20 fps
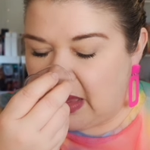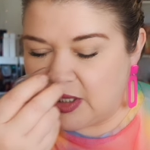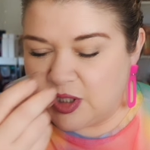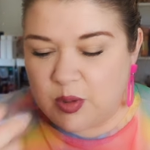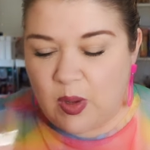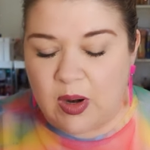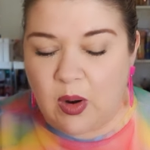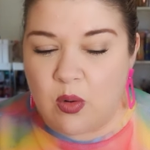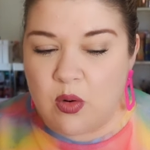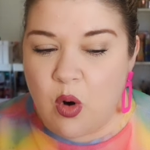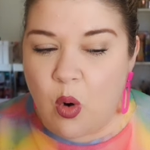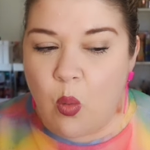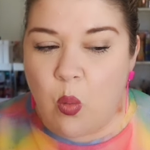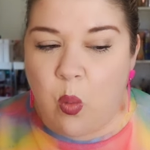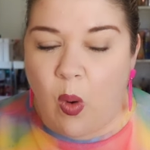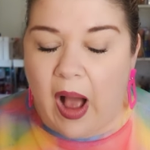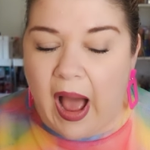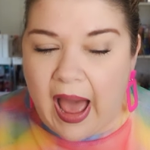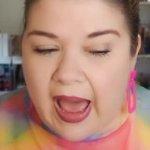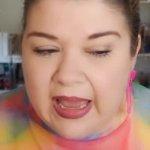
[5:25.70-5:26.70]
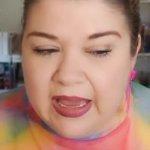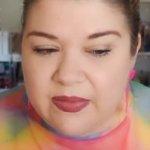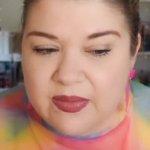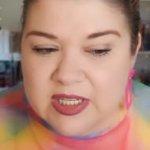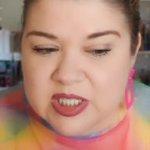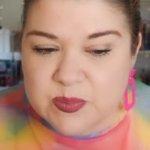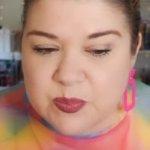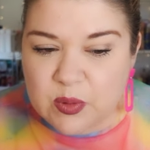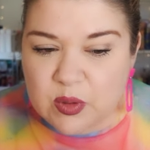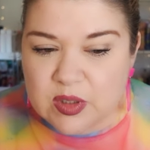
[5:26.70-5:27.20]
So I don't know why
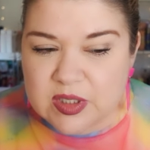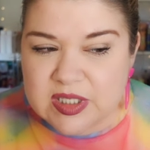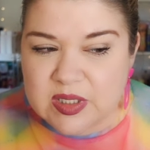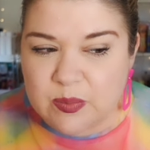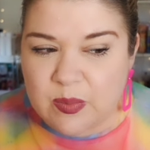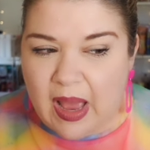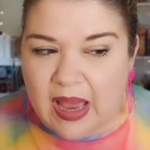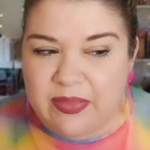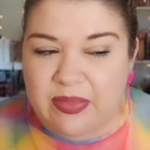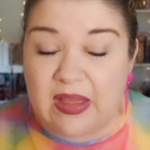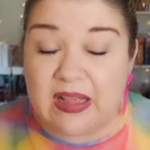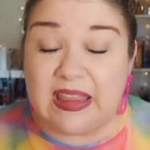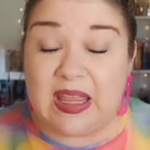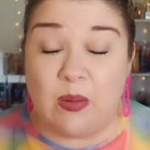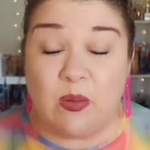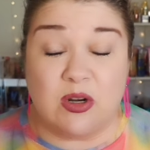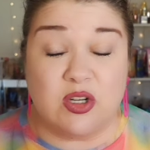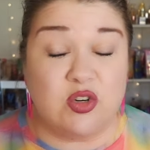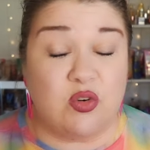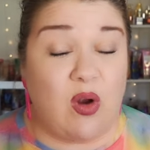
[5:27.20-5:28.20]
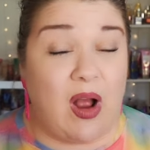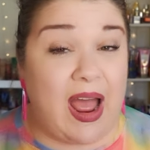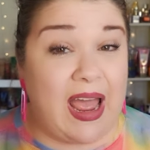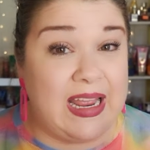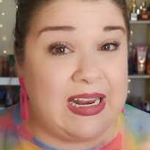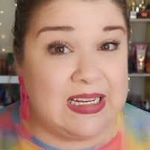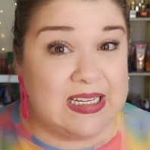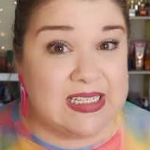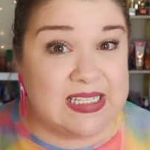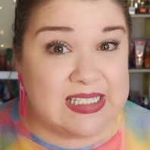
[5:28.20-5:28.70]
this person, I think they were
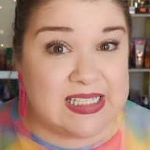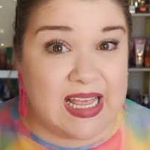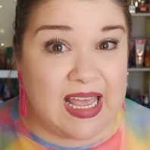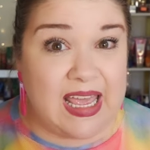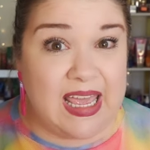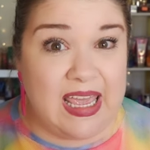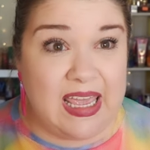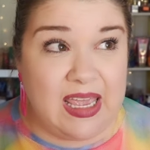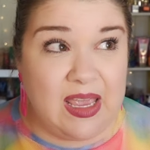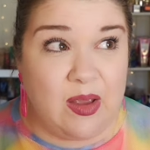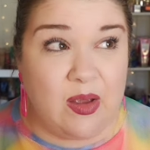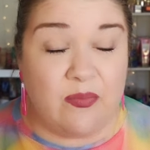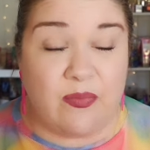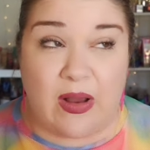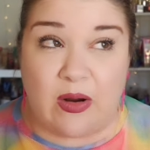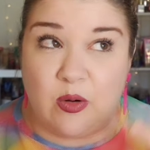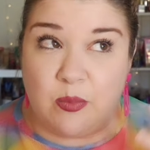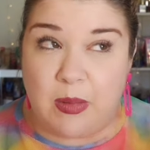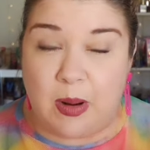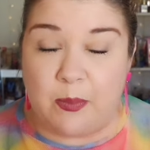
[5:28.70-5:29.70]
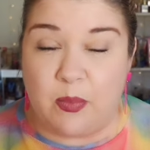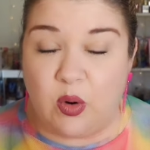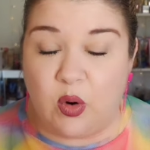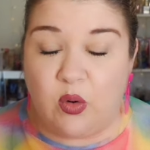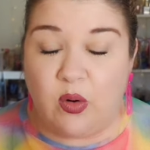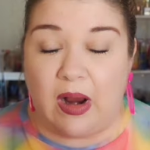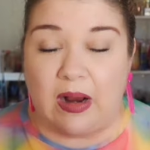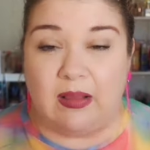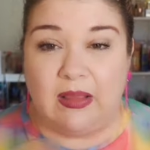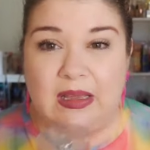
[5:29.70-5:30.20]
trying to say, if I remember
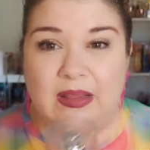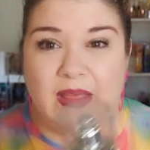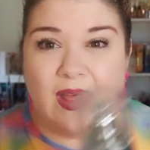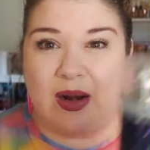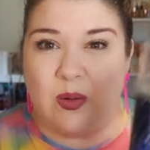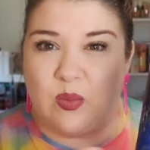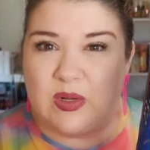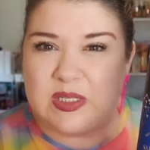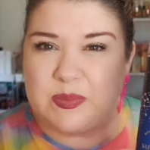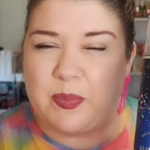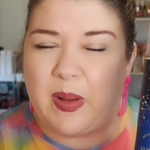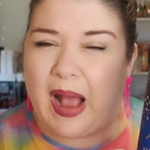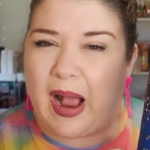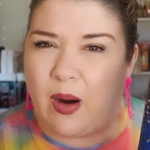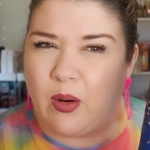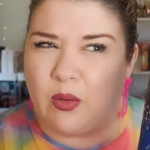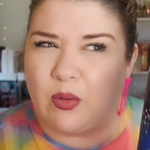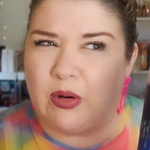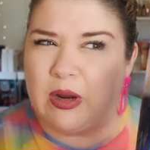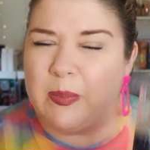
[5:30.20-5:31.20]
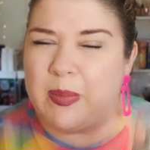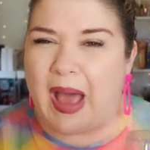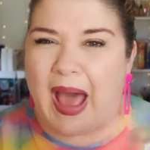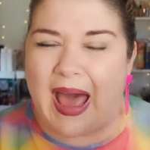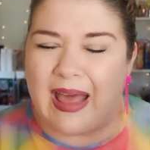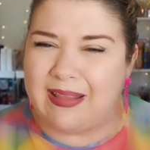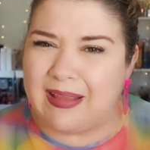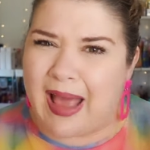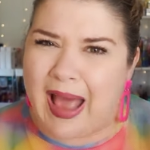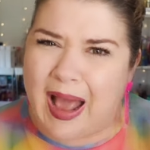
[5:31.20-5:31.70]
correctly, that it was powdery, but
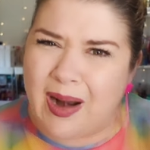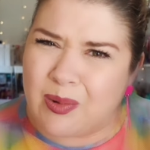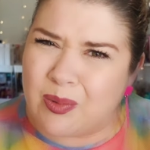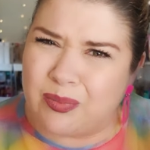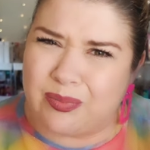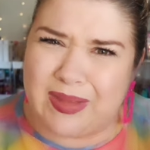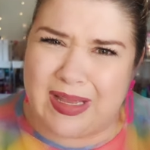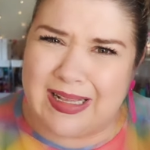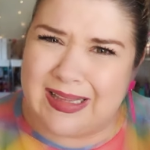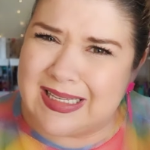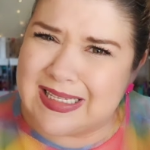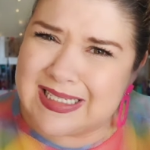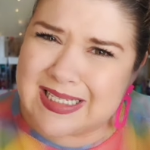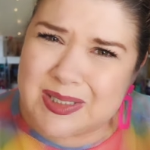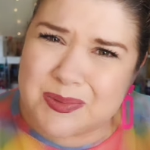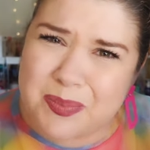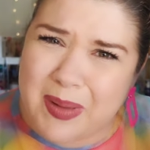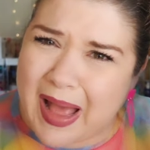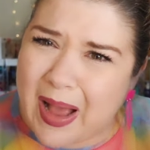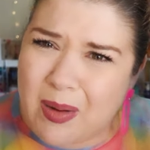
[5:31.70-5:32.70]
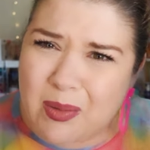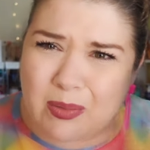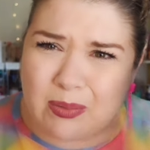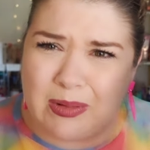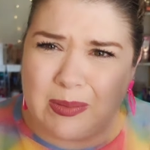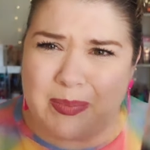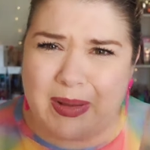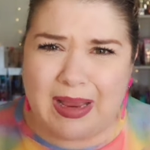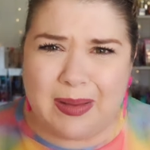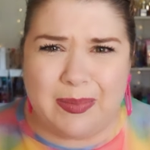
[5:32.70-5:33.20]
I don't think this is
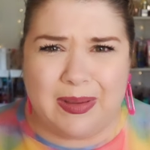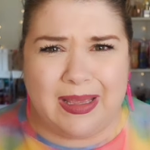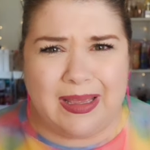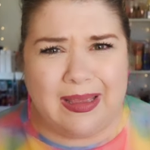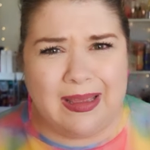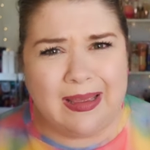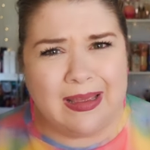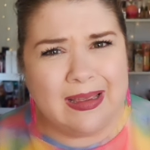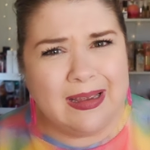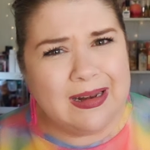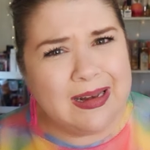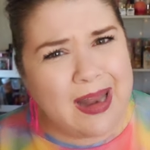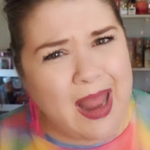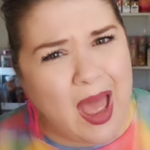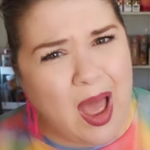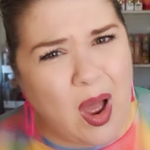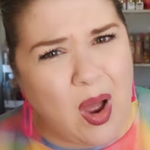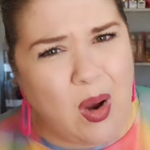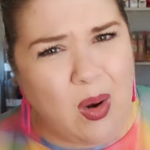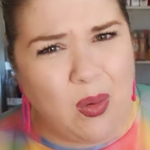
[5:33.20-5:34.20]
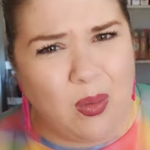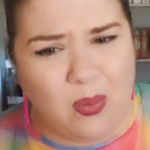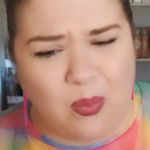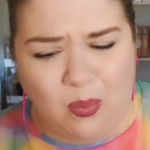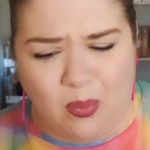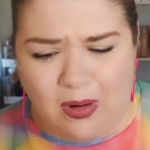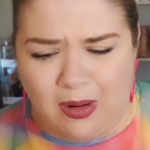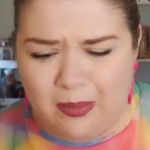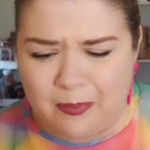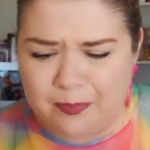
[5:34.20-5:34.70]
powdery, baby.
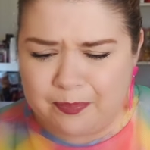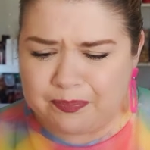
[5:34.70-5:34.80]
No.